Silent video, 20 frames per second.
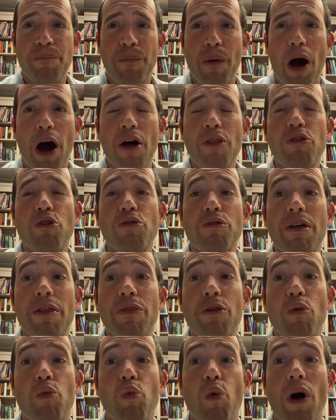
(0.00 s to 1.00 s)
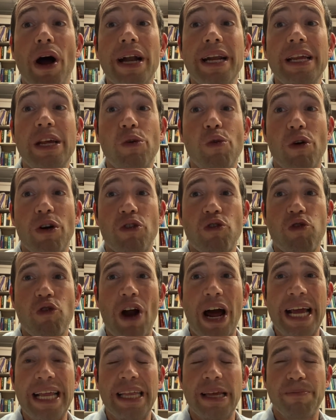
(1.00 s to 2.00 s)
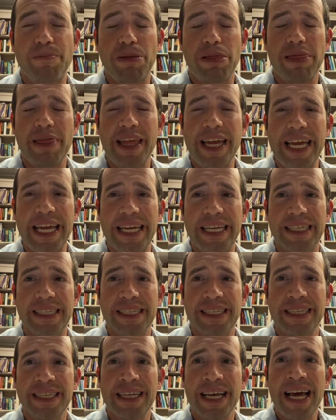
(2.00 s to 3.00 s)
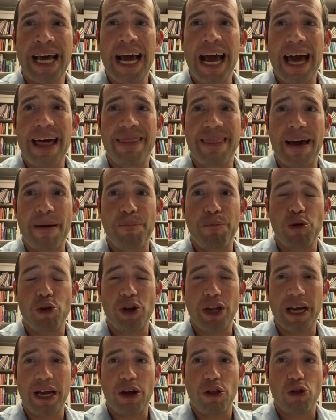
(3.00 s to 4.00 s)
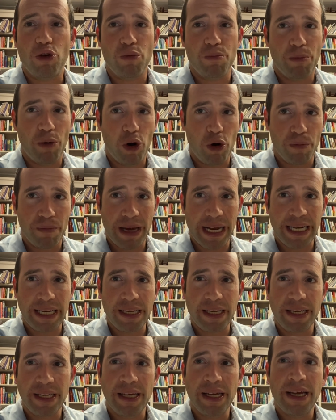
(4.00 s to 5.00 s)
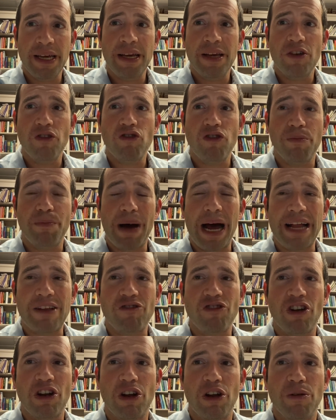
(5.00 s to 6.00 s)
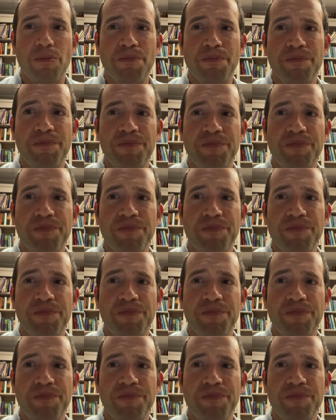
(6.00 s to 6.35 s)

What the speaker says: other than the one you are trying to please at that particular moment. Shabbat Shalom.